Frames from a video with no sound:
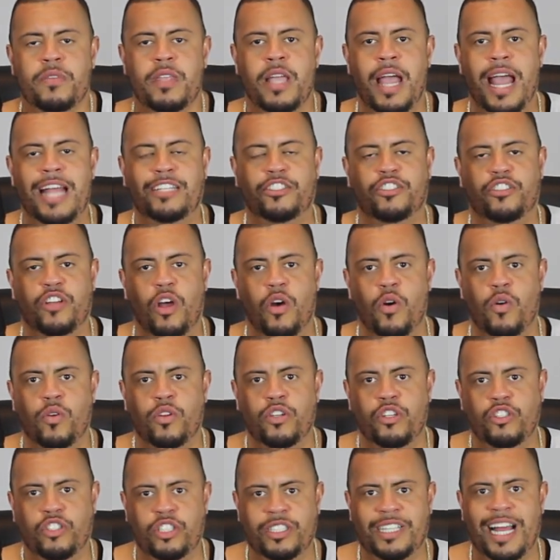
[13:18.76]
And so
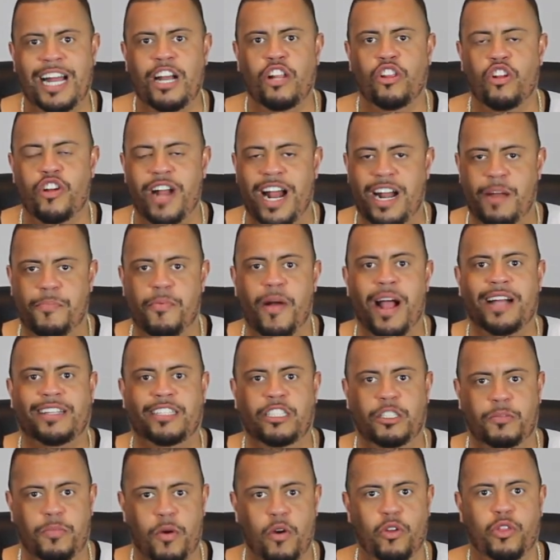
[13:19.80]
you just got to learn how to
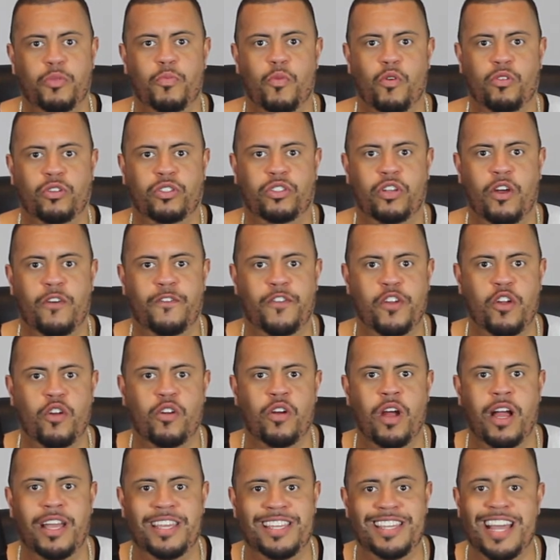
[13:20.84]
practice both more. So if
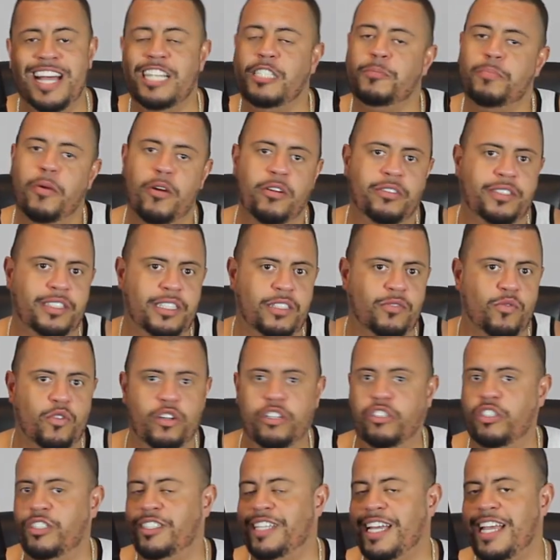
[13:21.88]
you're a yes person where
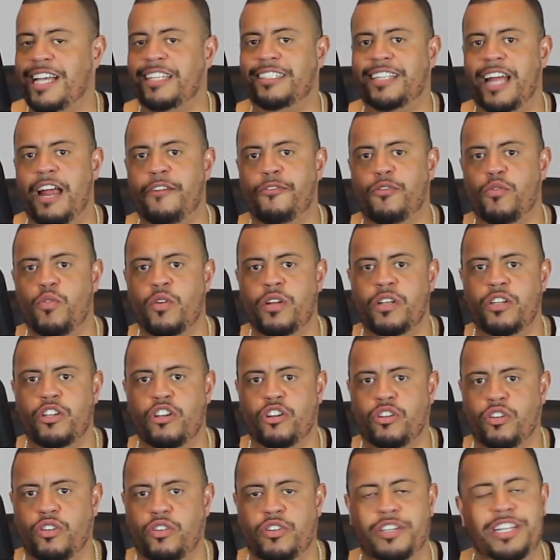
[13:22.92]
you just say yes to everyone,
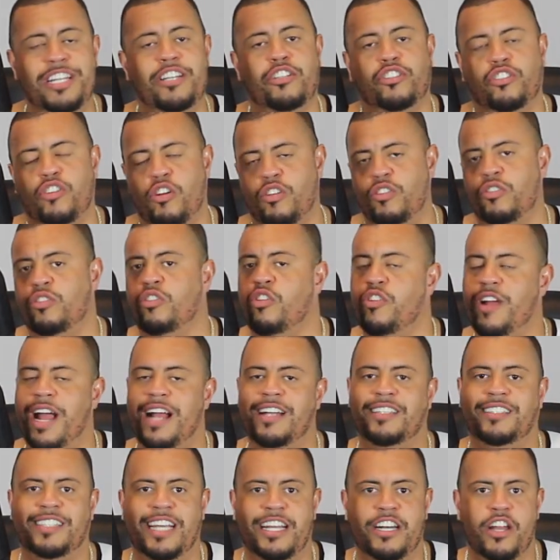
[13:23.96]
you need to start learning
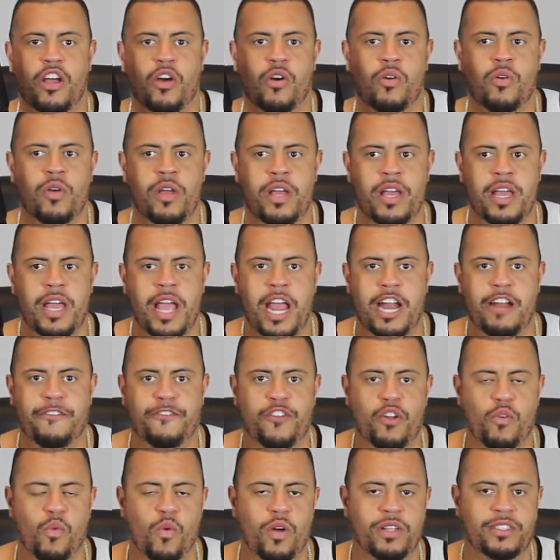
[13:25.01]
how to say no. And if
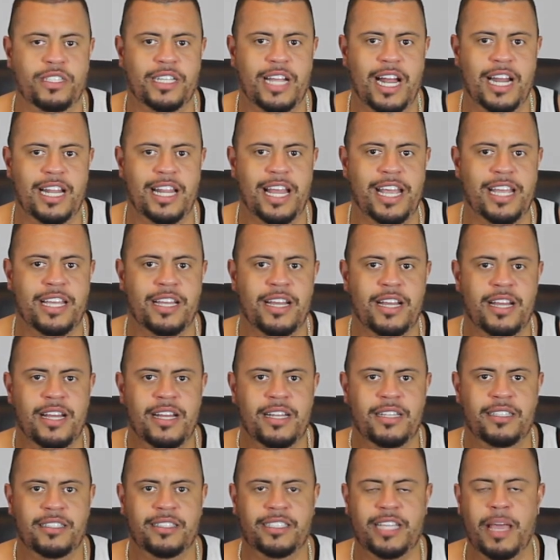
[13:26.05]
you're one to kind of like
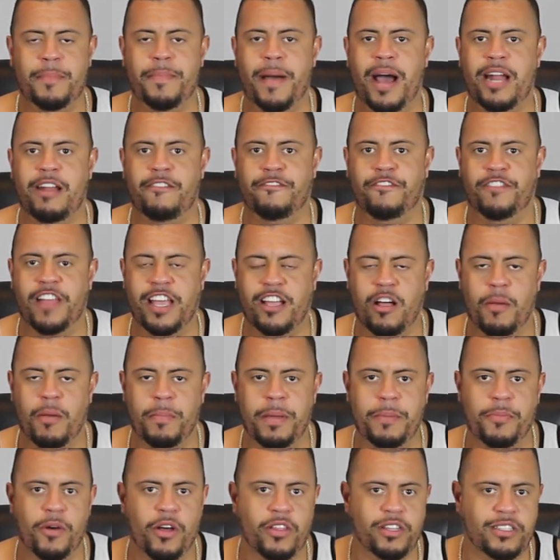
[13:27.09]
skip out and flake on
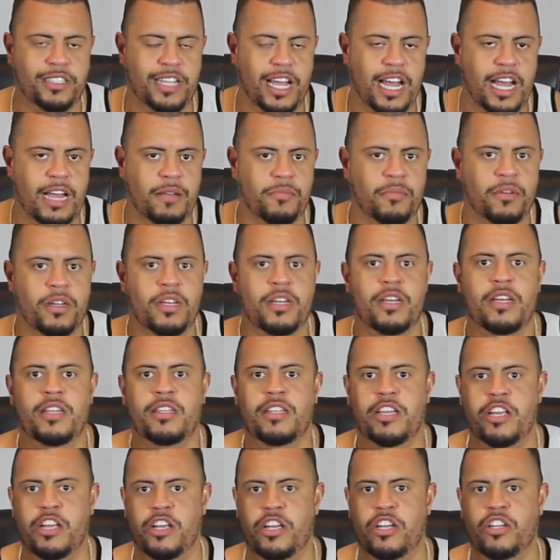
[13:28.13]
people all the time,
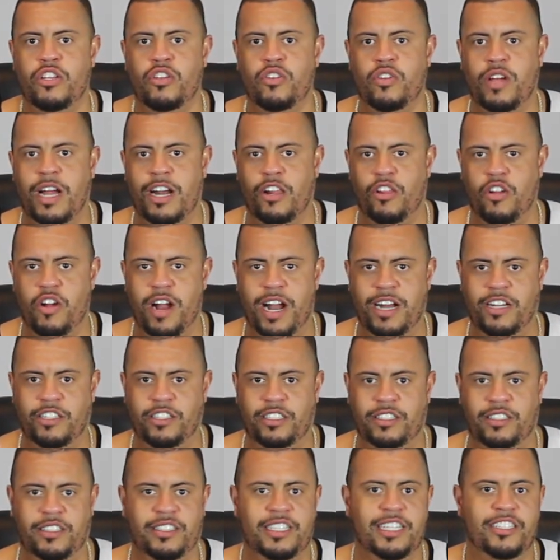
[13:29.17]
then you got to learn how to
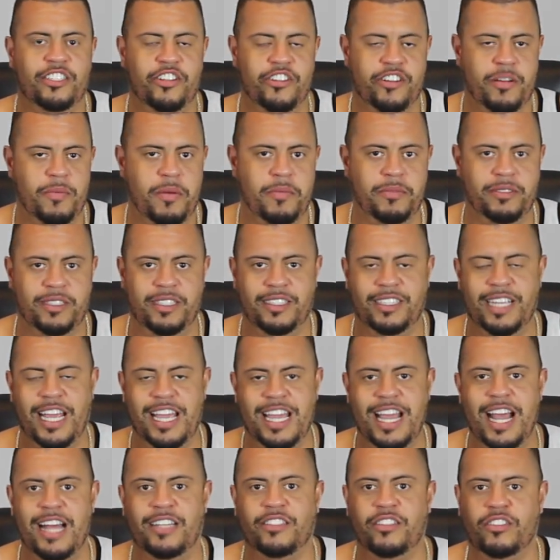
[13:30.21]
just stick to your commitments and say
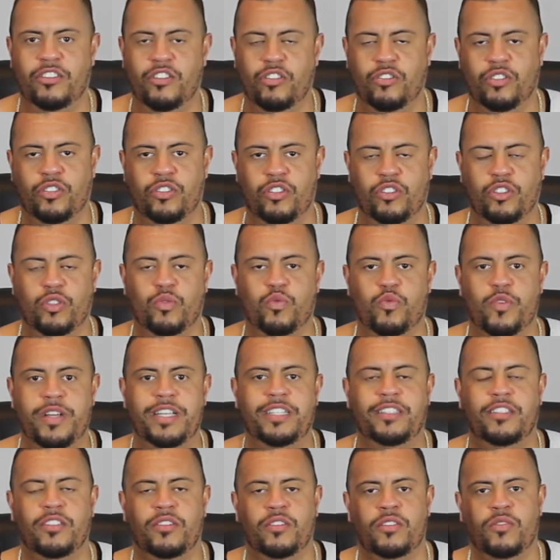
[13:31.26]
yes. There's
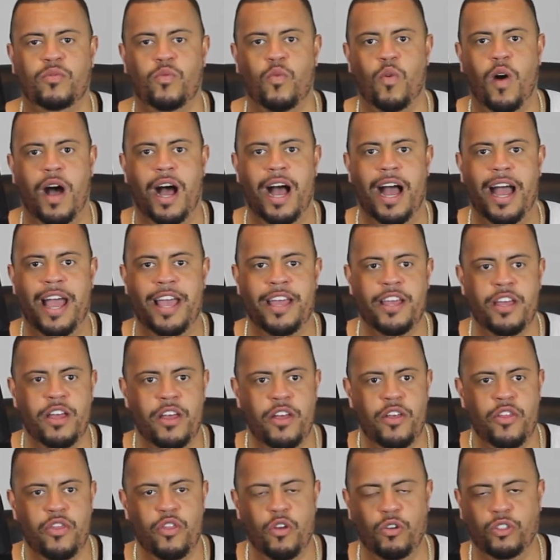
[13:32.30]
reasons why
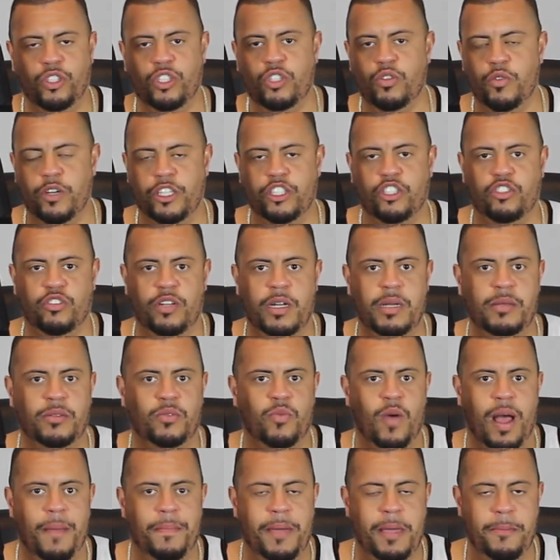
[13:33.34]
those two extremes,
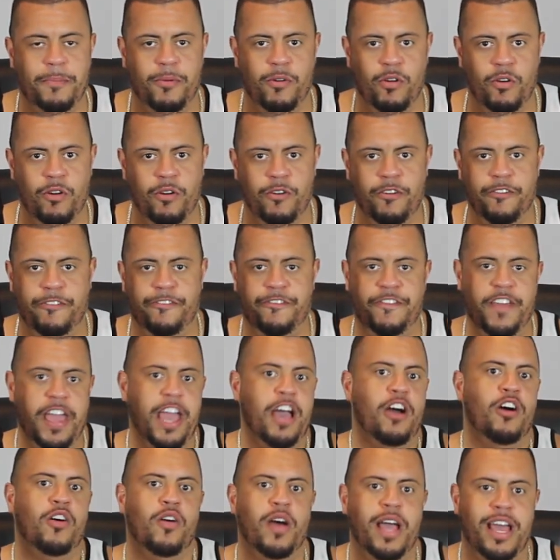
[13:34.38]
why people
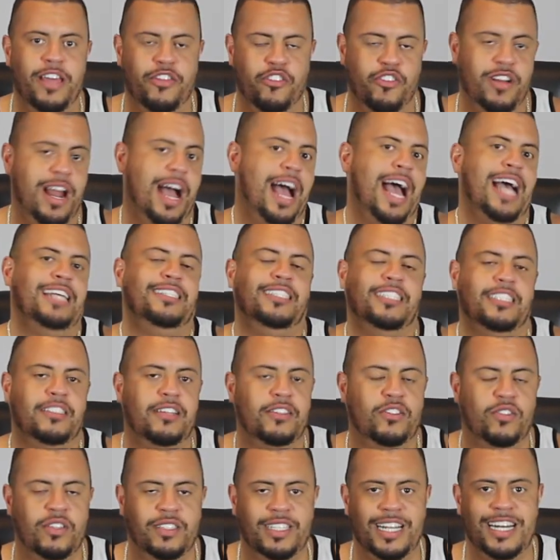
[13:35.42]
fail and they're not as
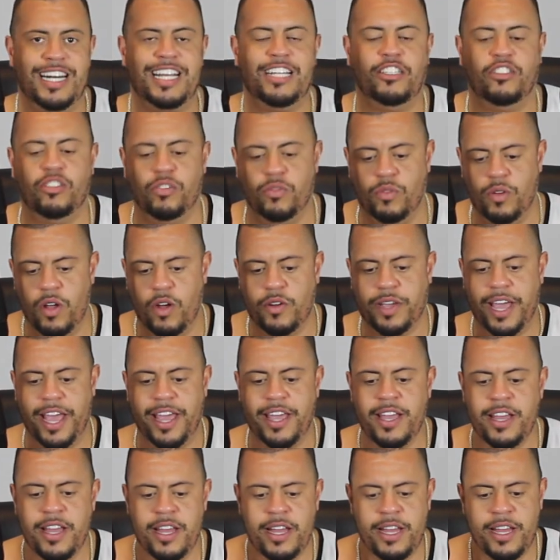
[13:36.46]
successful as they need to.
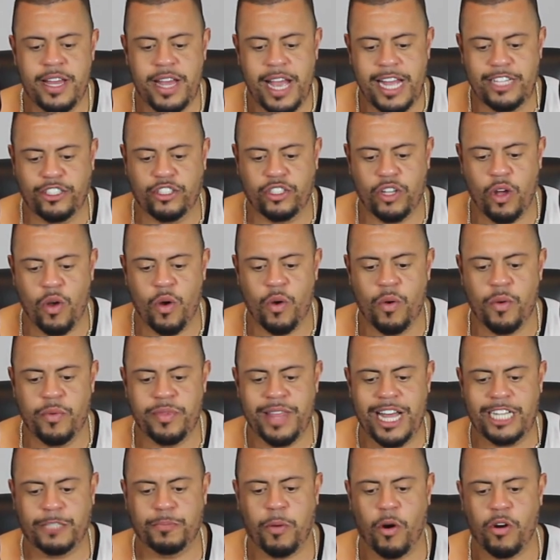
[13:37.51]
Okay. And so
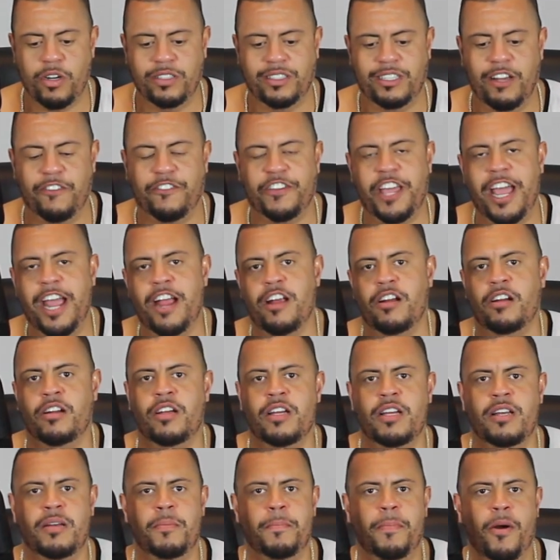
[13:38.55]
that's part of self-care.
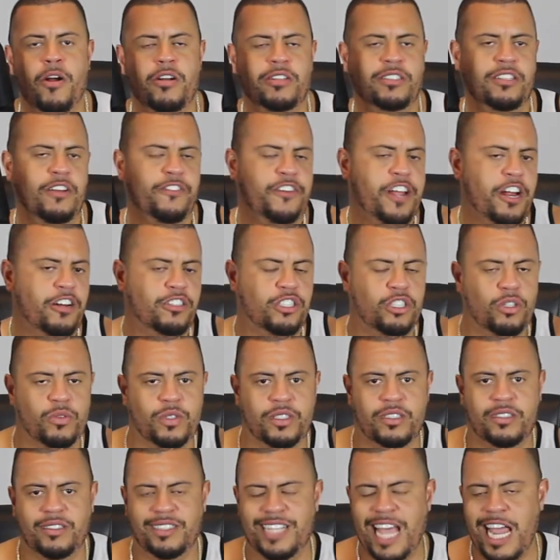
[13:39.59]
Part of self-care too
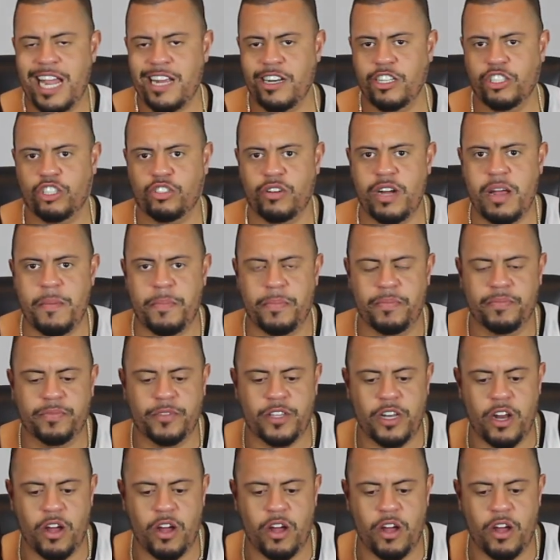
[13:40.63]
is taking a trip,